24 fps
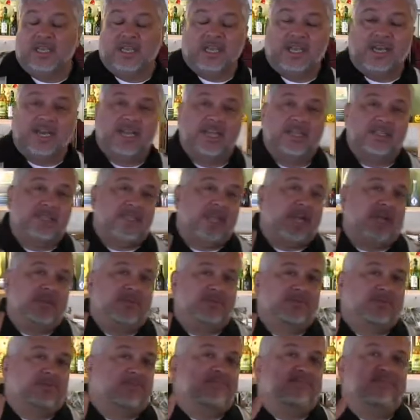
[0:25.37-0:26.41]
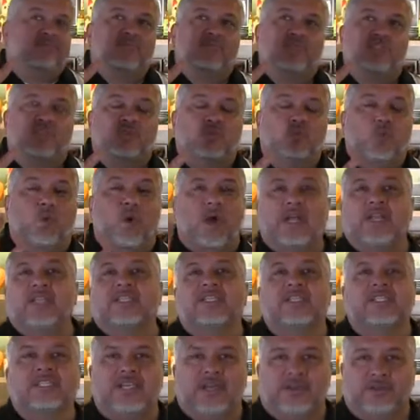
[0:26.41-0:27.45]
And I just wanted
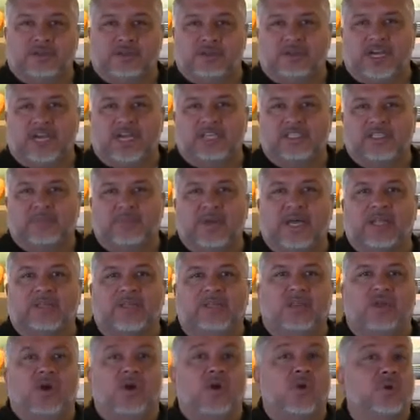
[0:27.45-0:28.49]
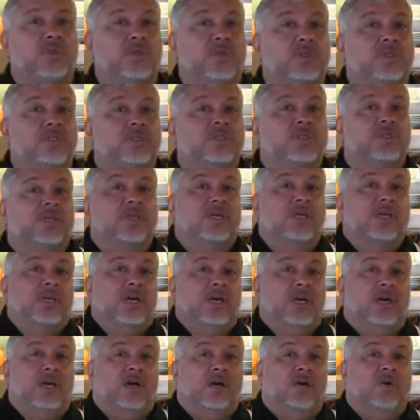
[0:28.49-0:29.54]
to tell you guys about the owners
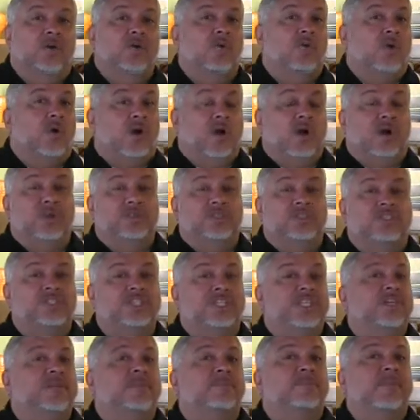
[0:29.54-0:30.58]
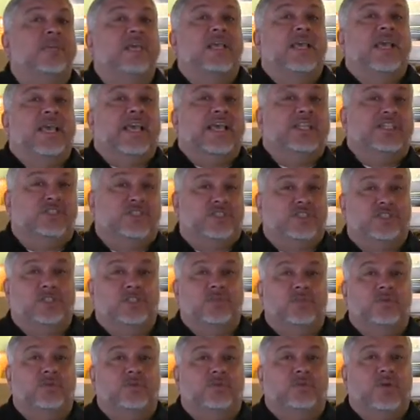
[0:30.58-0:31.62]
who are Jim and
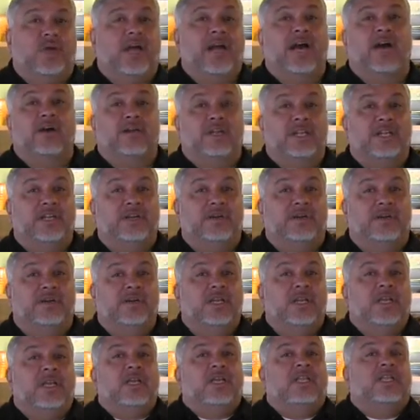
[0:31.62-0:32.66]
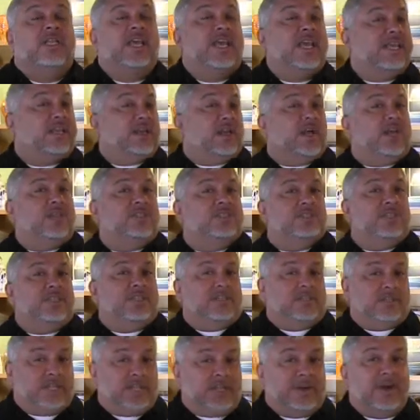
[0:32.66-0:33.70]
Sue out here. They lost
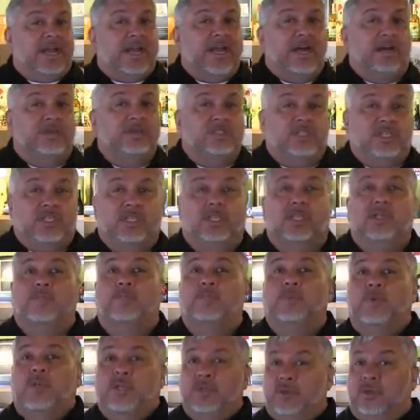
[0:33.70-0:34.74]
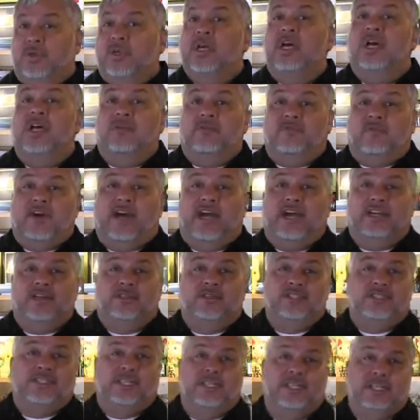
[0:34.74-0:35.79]
their house in the Blue Cut
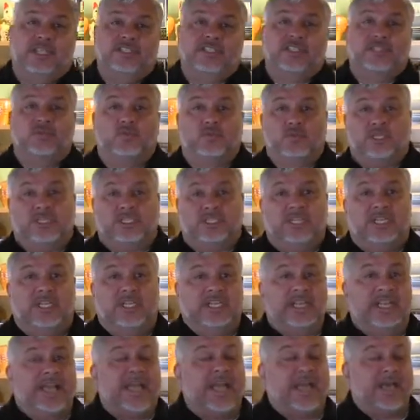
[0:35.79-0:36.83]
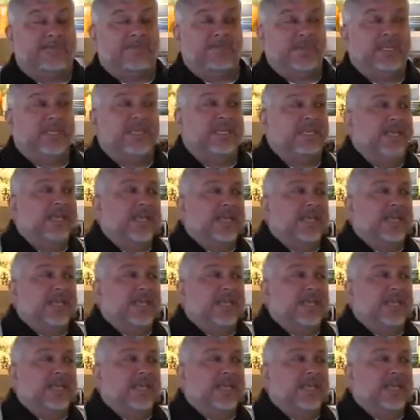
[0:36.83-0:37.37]
fires that just recently happened.